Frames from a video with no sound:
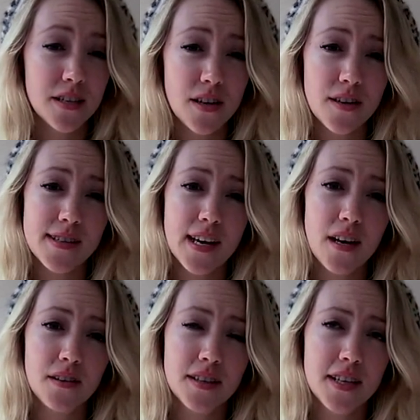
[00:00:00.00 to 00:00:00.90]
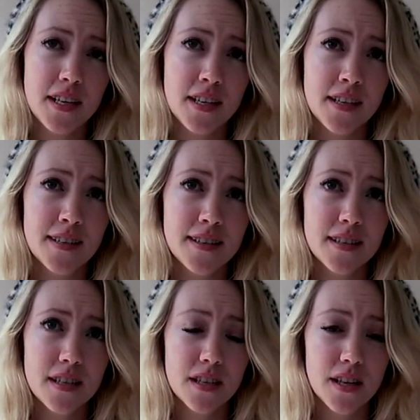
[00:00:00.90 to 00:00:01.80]
Turns out that
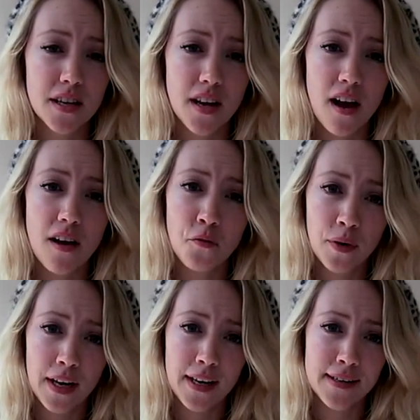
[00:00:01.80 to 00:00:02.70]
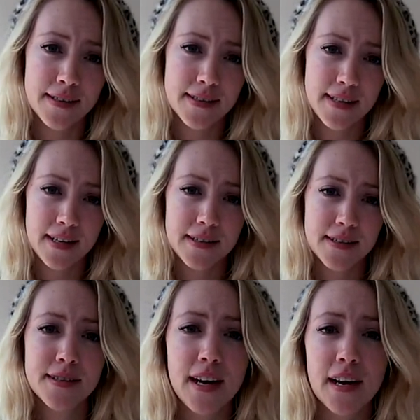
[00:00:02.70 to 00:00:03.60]
the live plants in
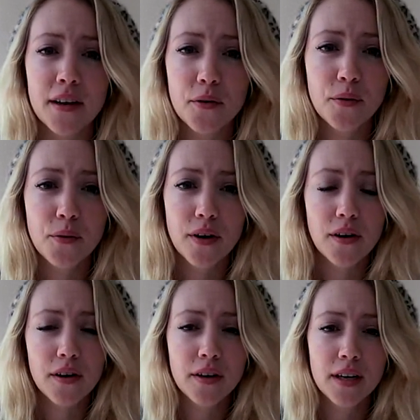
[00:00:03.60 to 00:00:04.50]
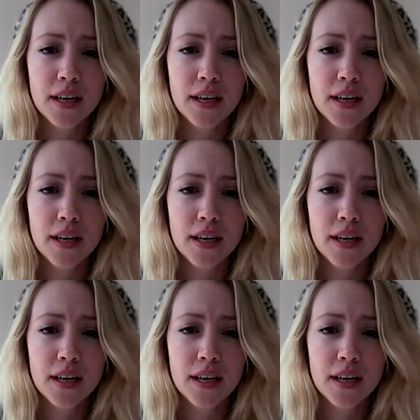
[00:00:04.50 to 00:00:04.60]
his tank weren't